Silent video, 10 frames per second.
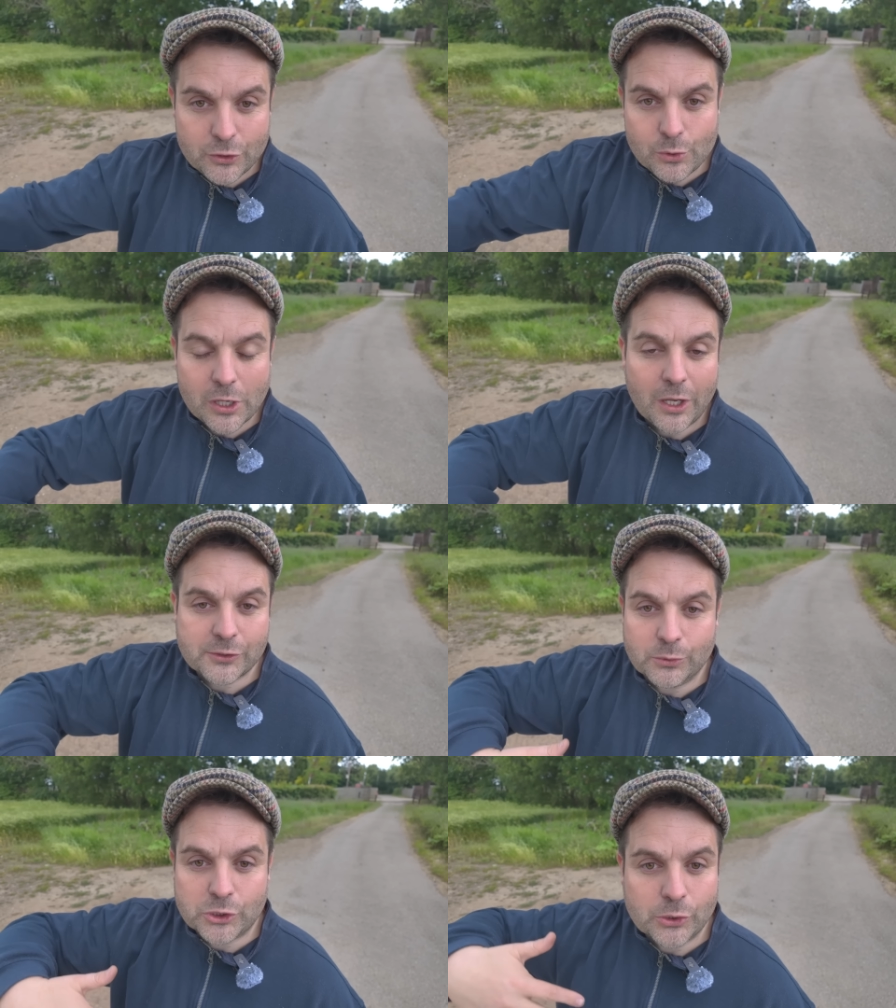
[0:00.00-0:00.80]

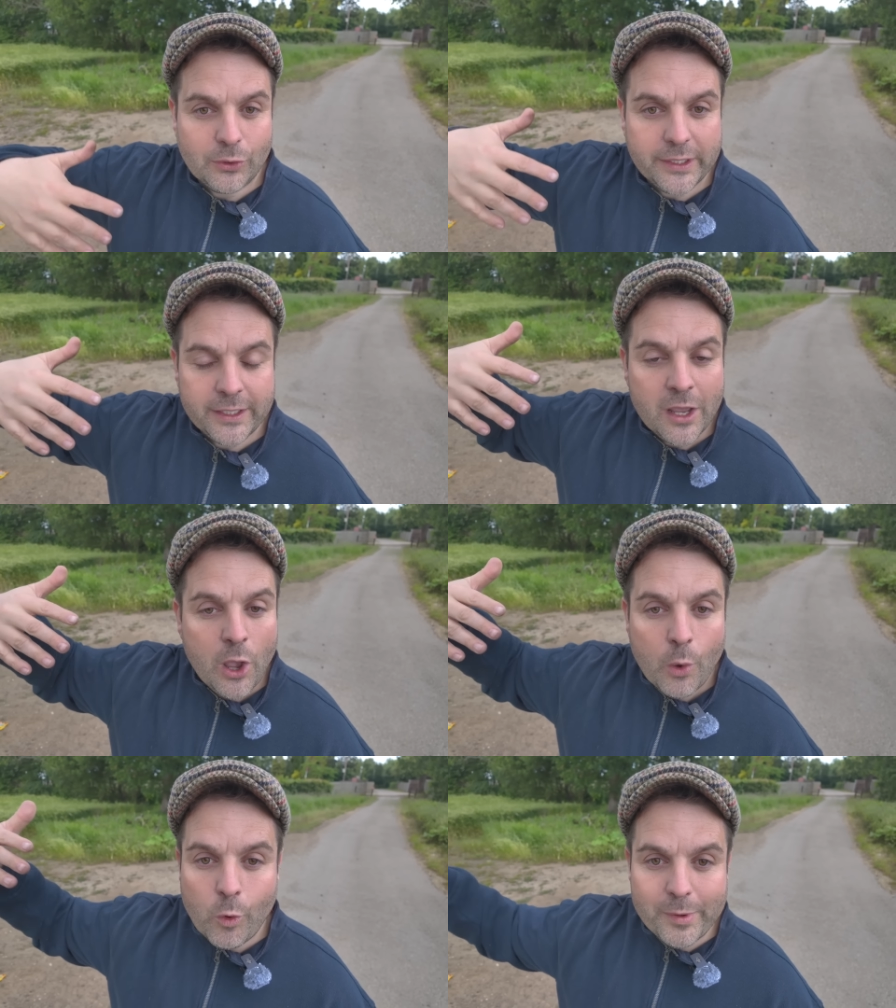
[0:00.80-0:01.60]
Newcastle surely
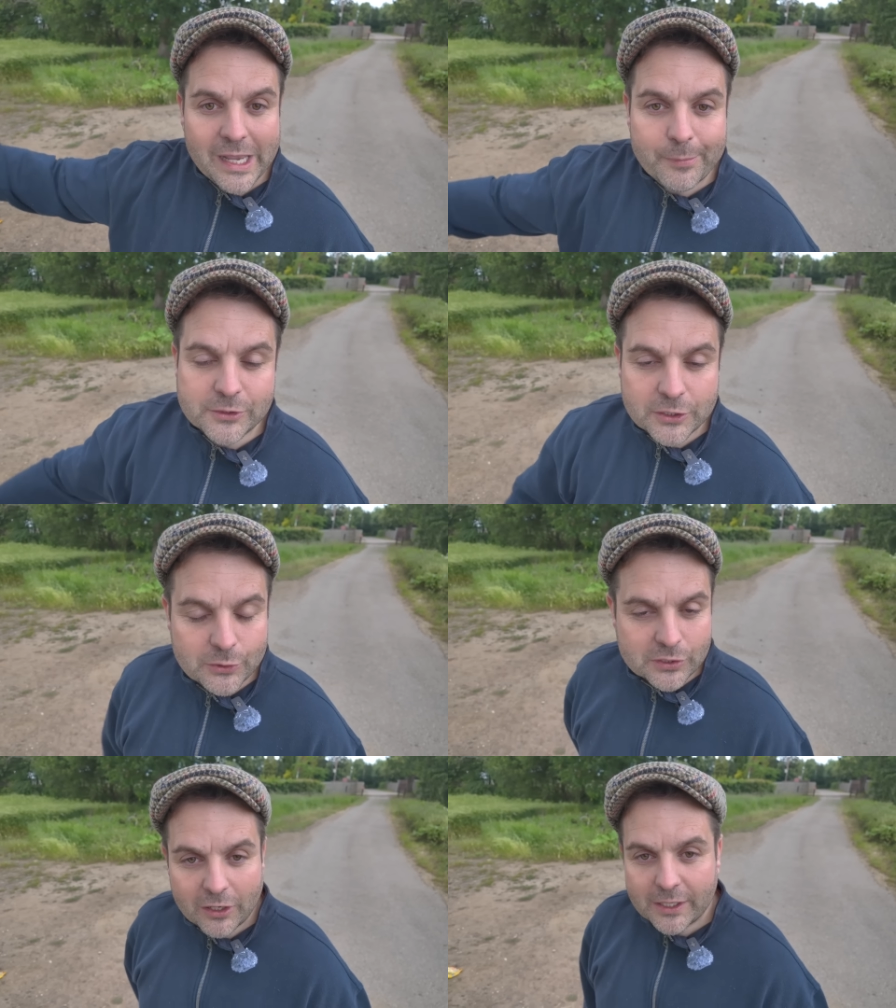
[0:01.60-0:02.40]
will be able to
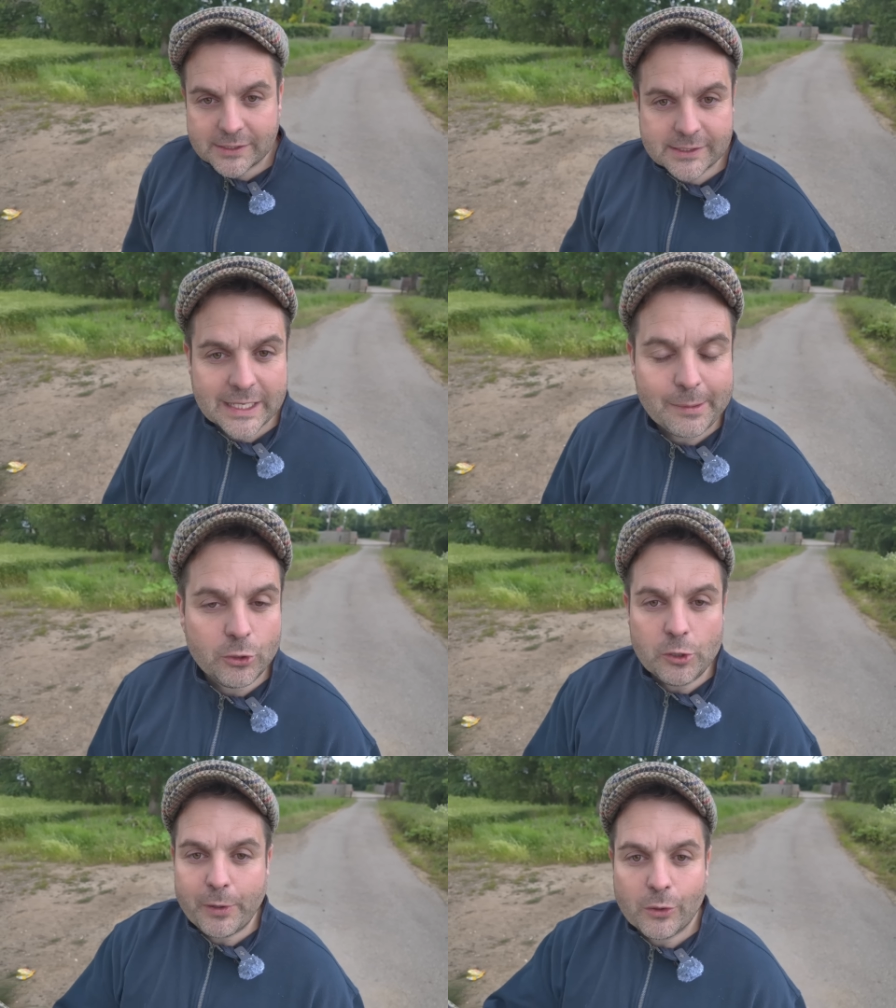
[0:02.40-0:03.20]
utilise the same
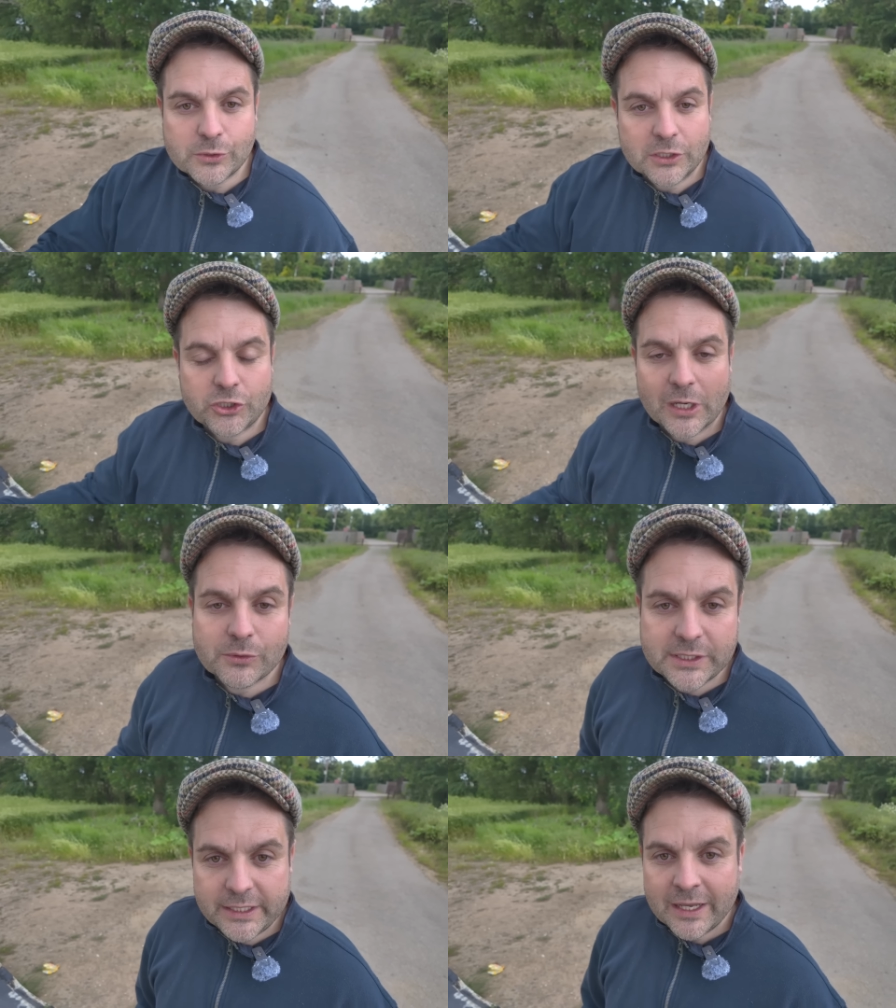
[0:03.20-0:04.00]
loopholes that
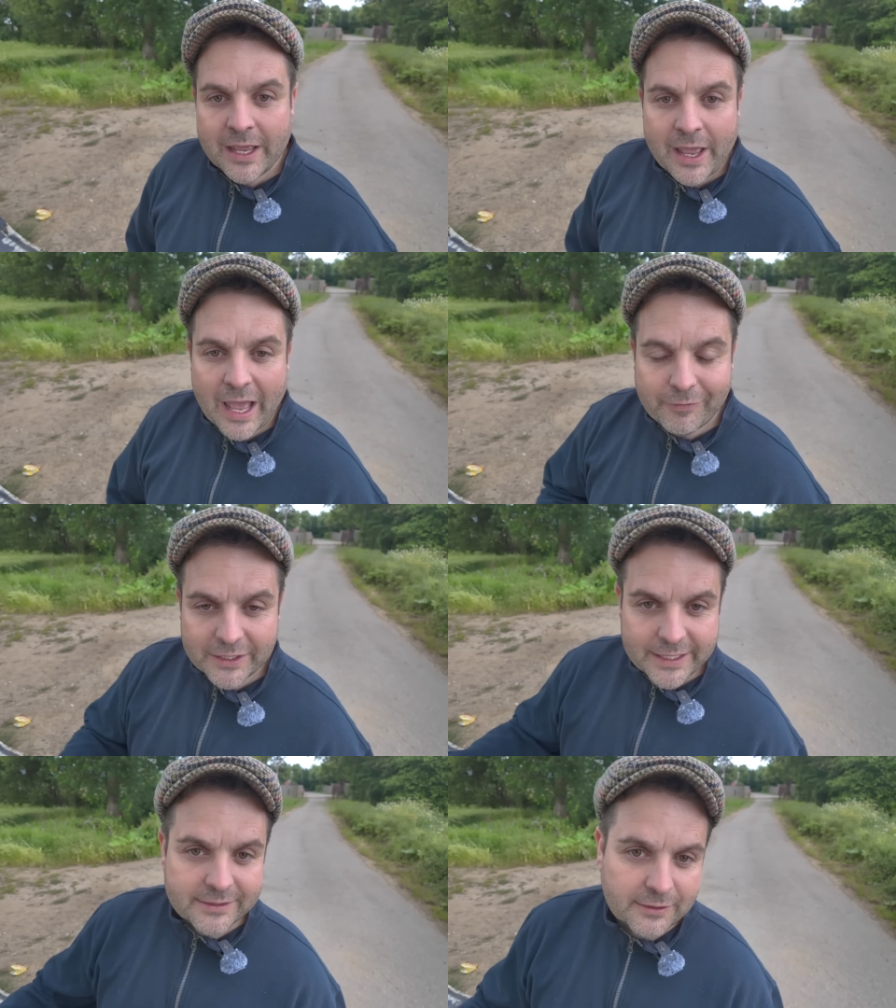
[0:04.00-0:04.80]
Chelsea have
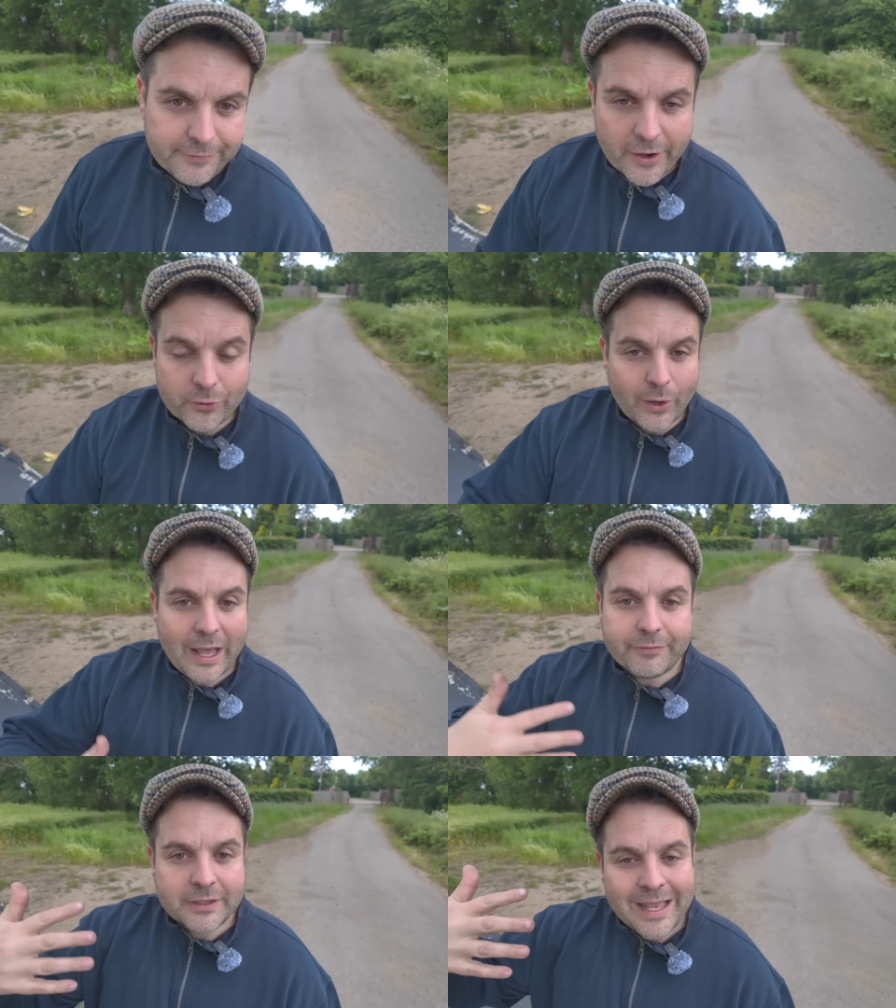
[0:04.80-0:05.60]
identified or
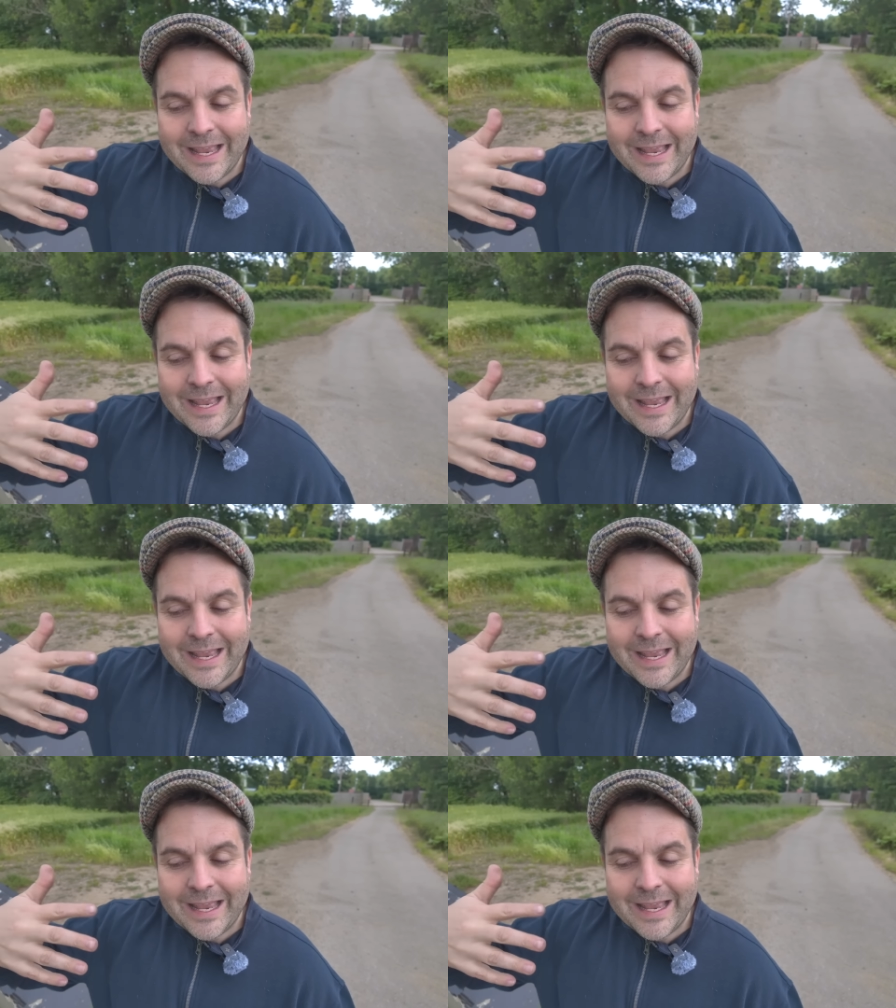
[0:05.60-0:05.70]
have